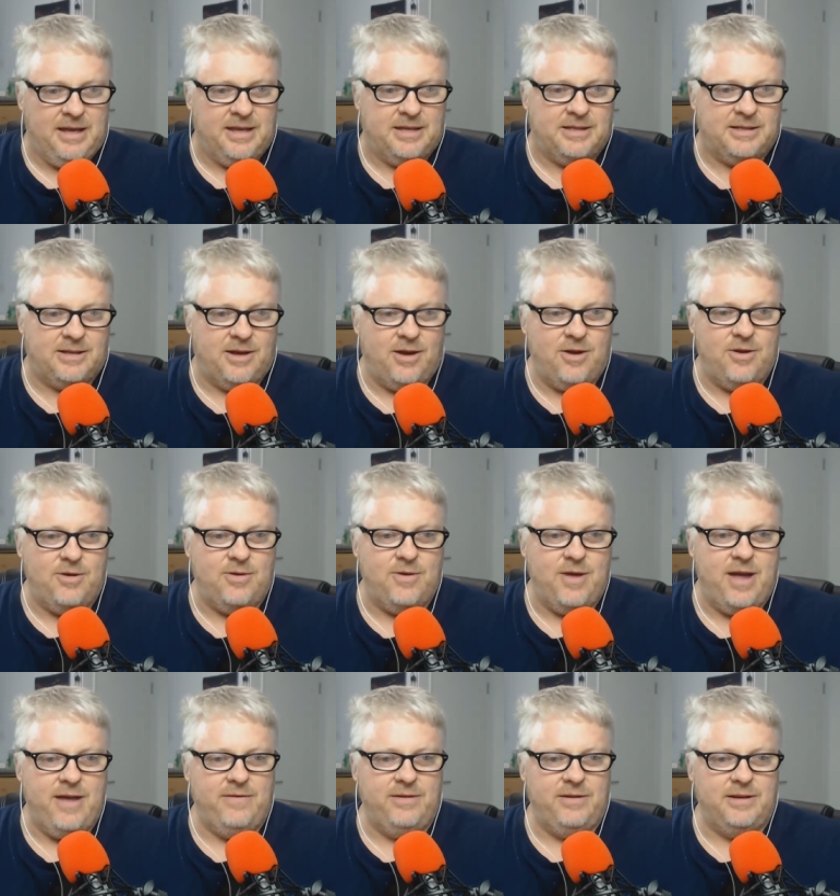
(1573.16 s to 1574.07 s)
So,
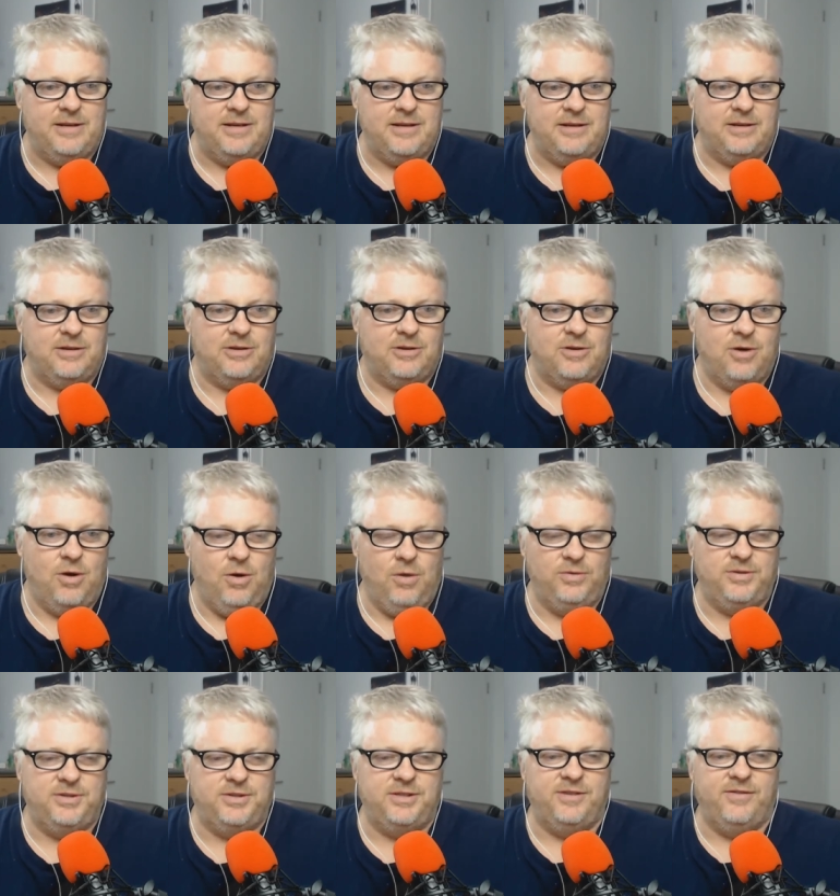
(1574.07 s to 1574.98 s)
Evelyn
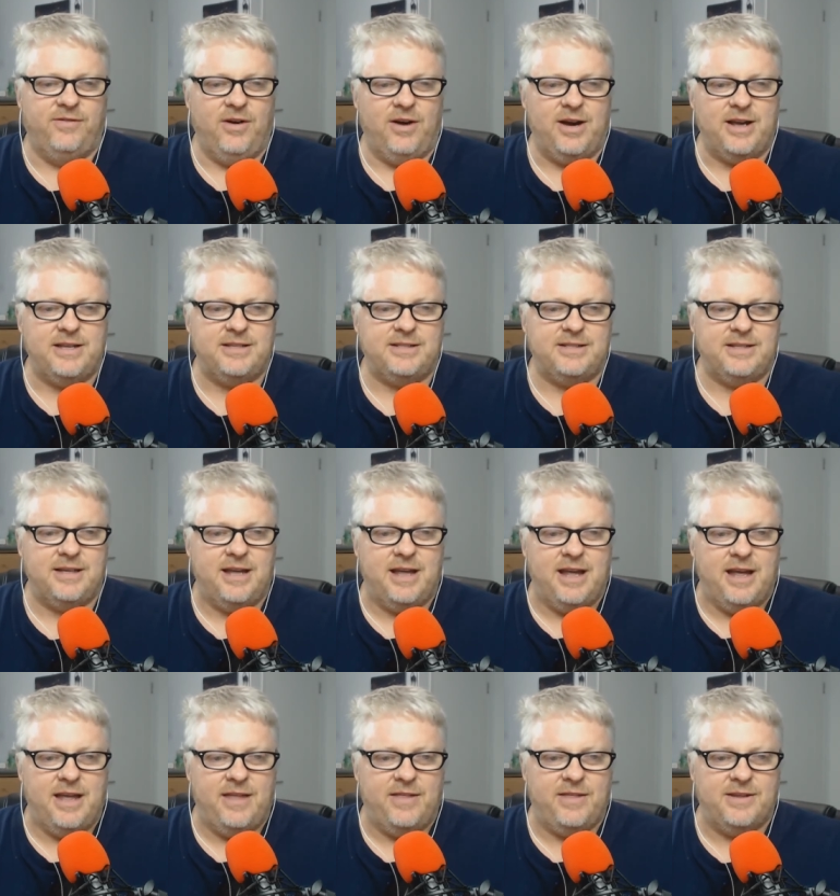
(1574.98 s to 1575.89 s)
called the device
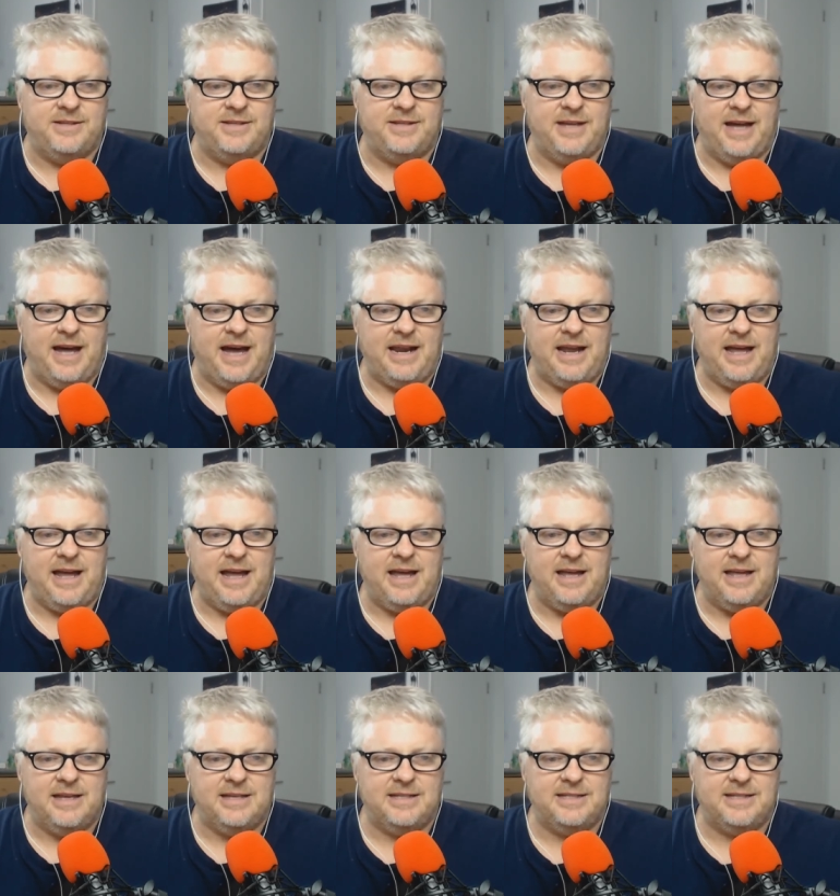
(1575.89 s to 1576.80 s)
the Data
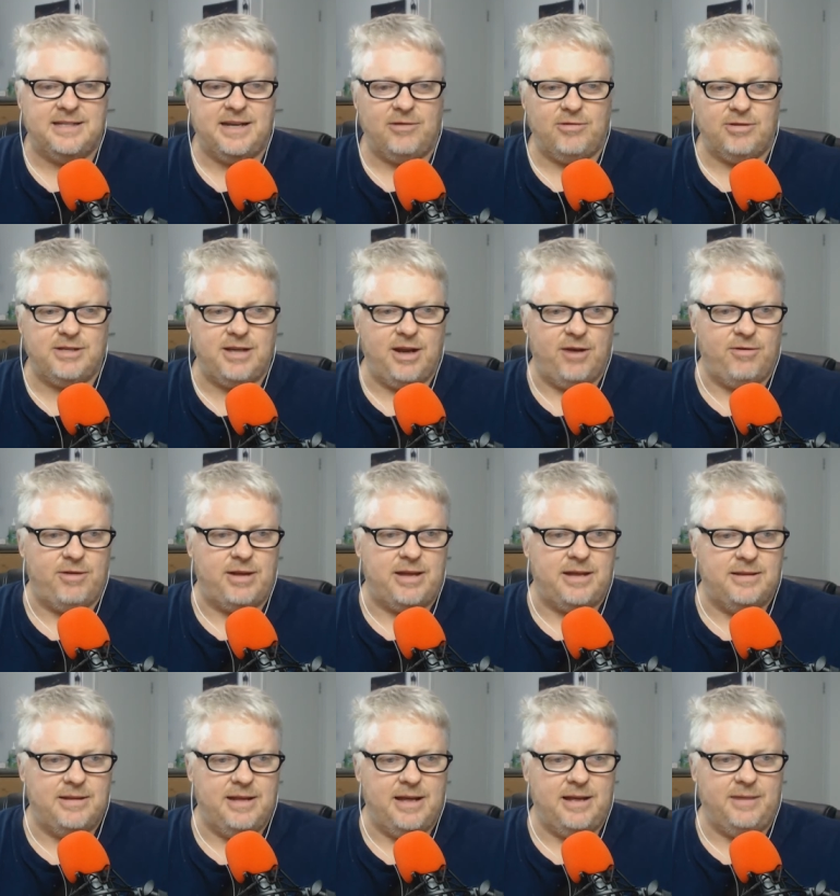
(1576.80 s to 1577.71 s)

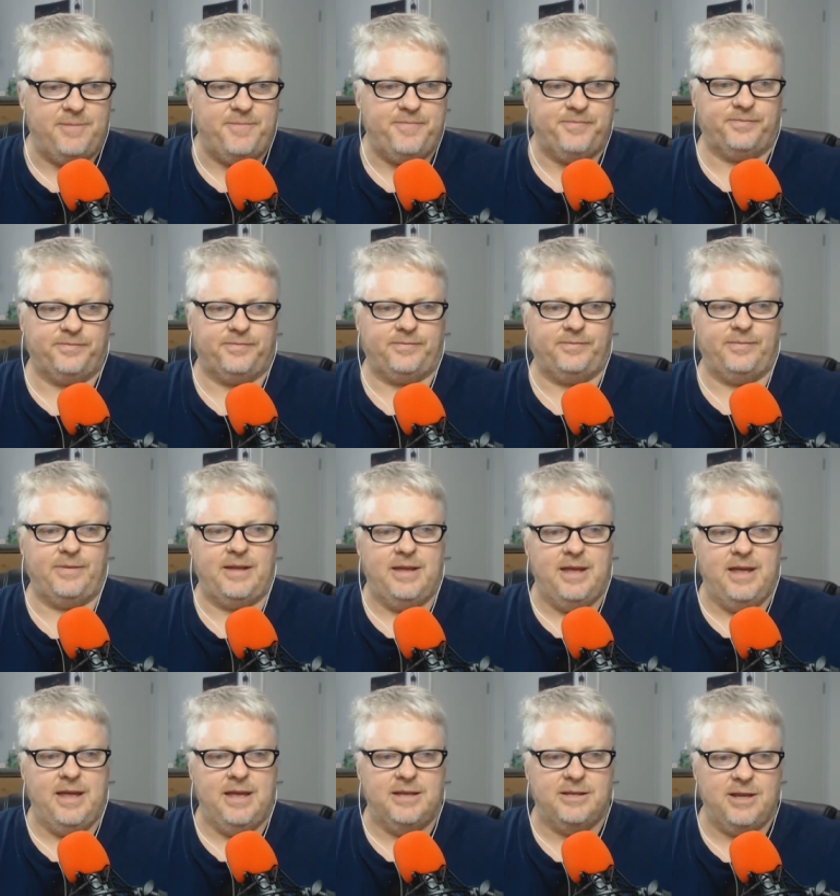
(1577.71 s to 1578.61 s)
Secretary. Now,
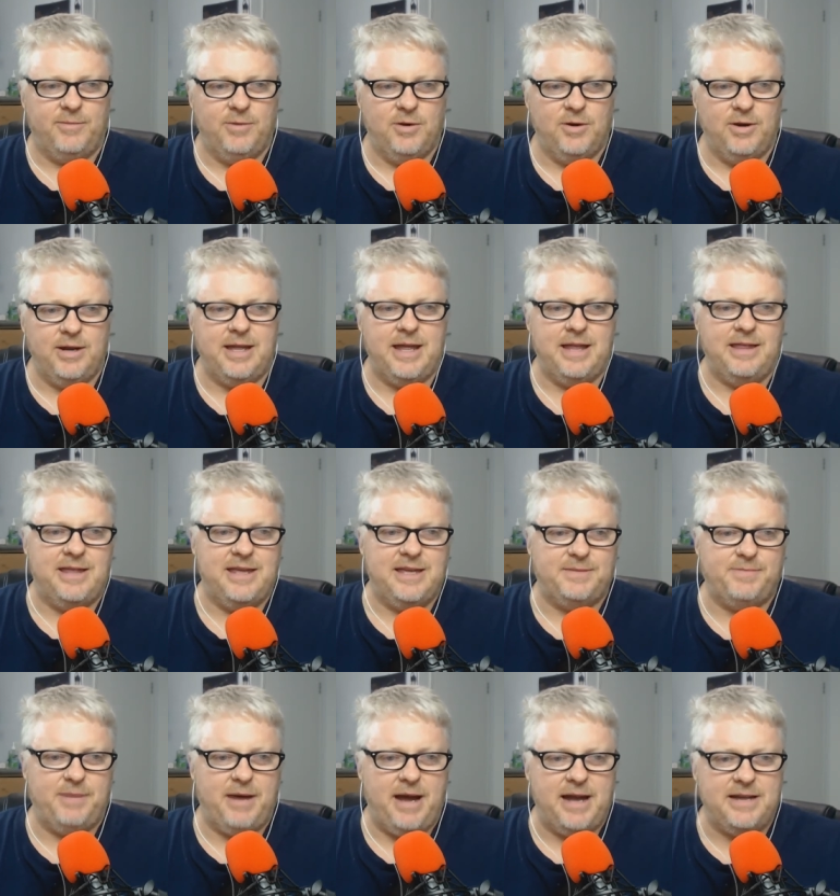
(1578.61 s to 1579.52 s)
so I'm good at getting
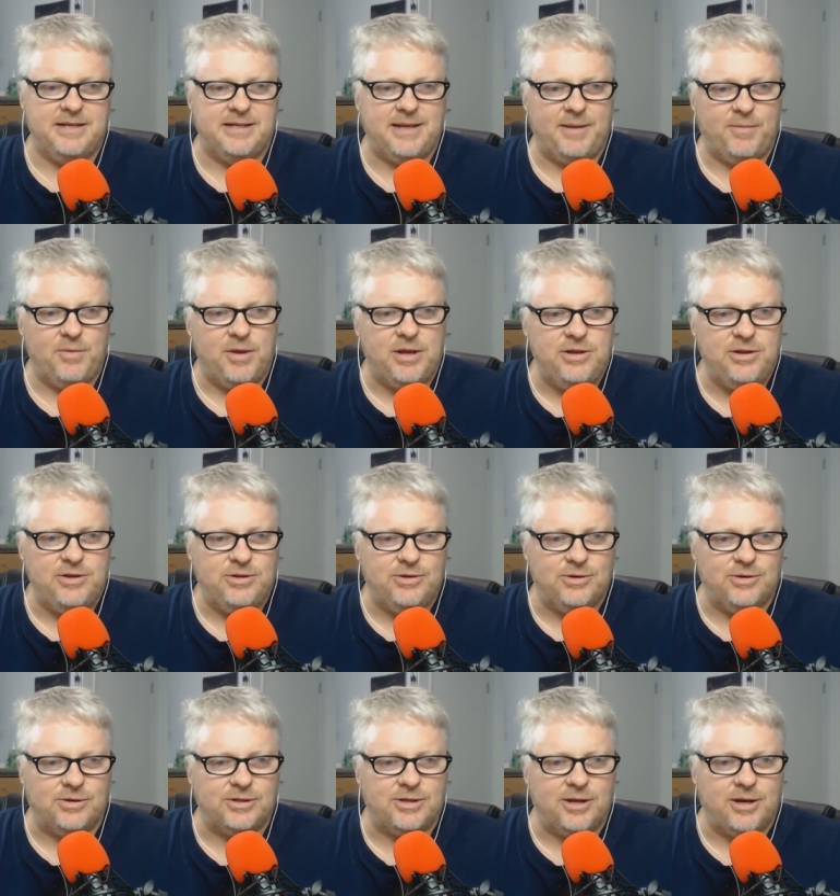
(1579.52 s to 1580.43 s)
these pages up when you
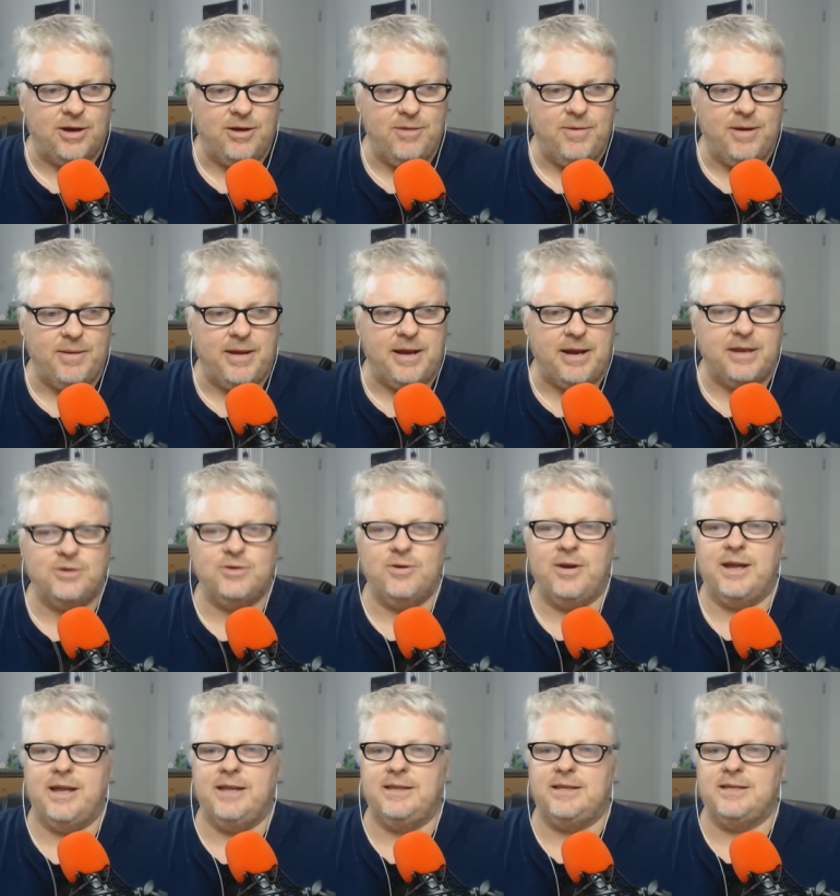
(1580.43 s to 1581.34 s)
talk, Joe, but I'm going to try
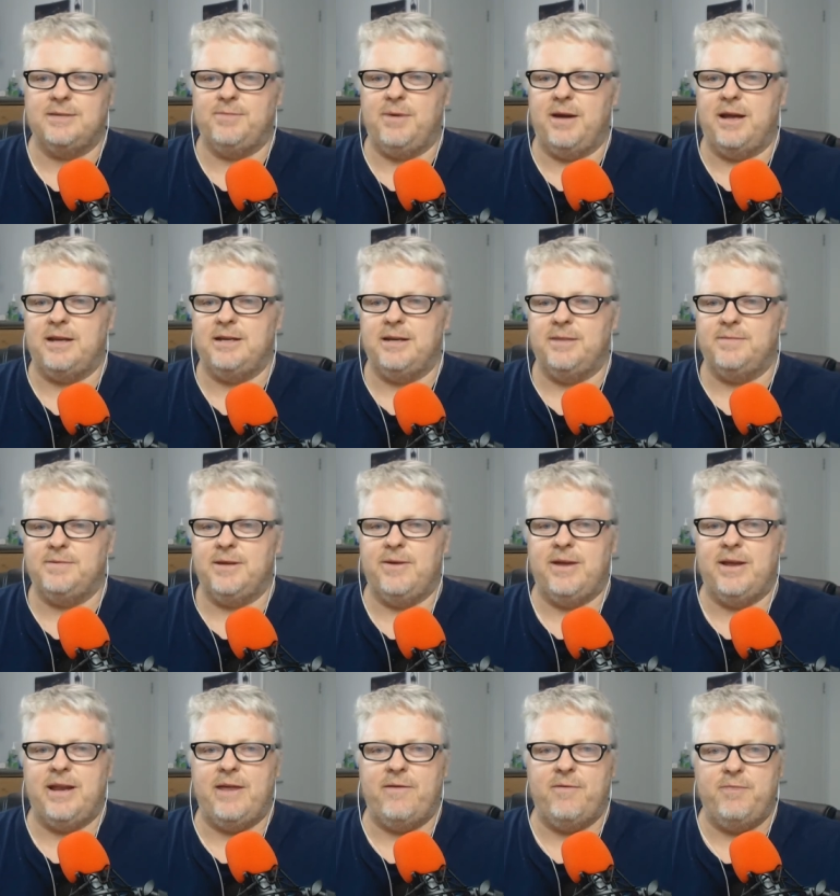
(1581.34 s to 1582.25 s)
and get this page up so
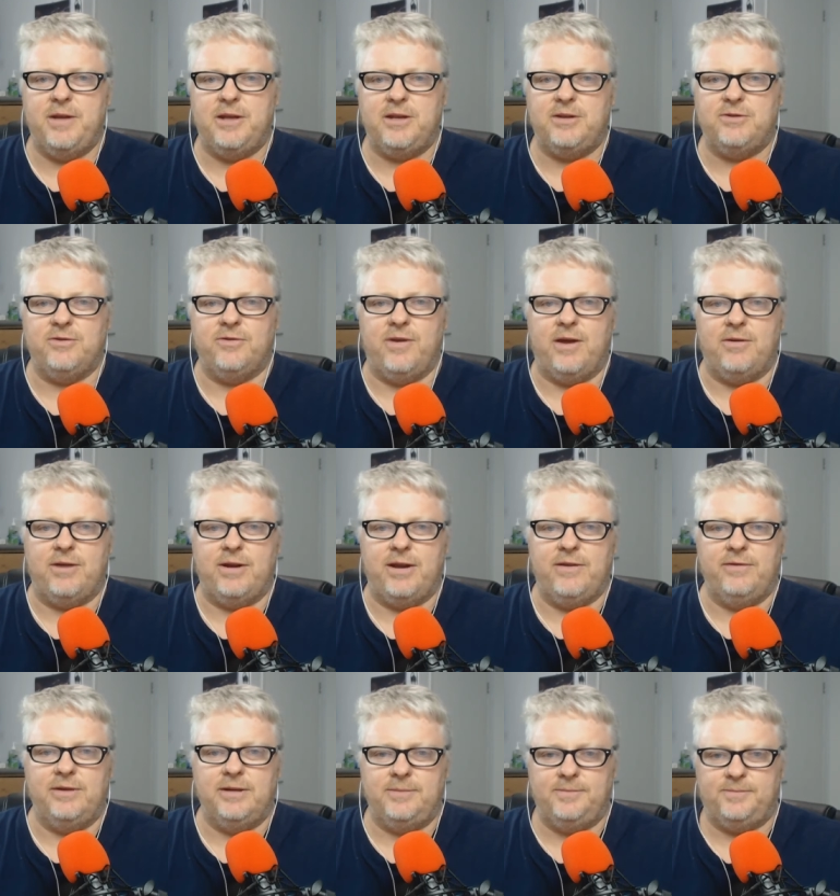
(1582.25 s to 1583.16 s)
we can have a picture of old
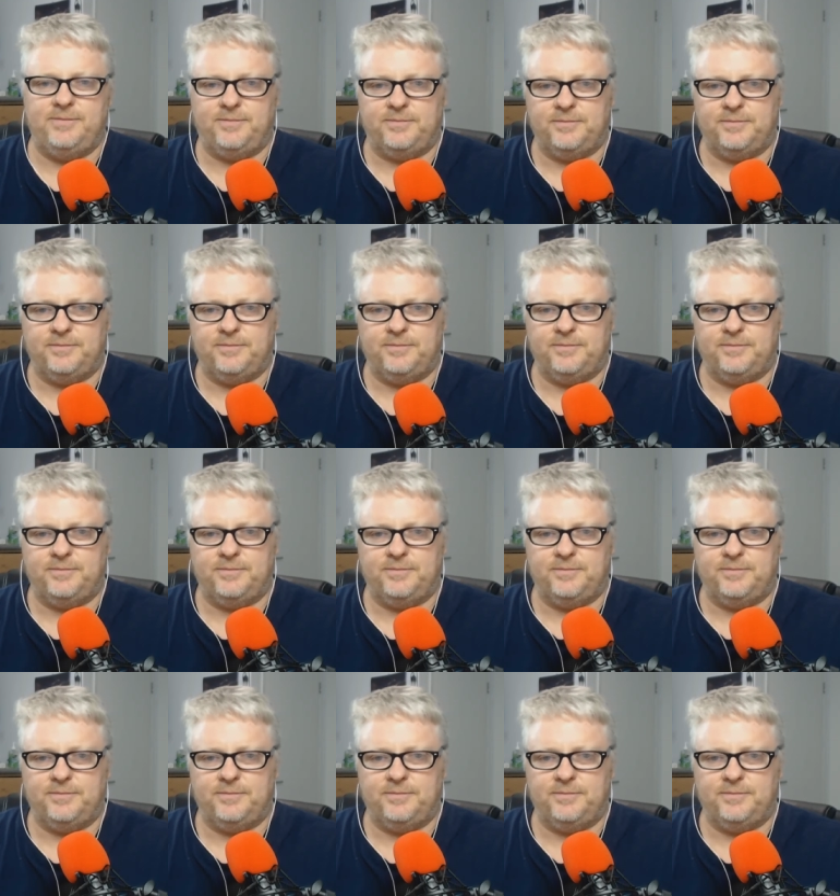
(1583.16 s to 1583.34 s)
Evelyn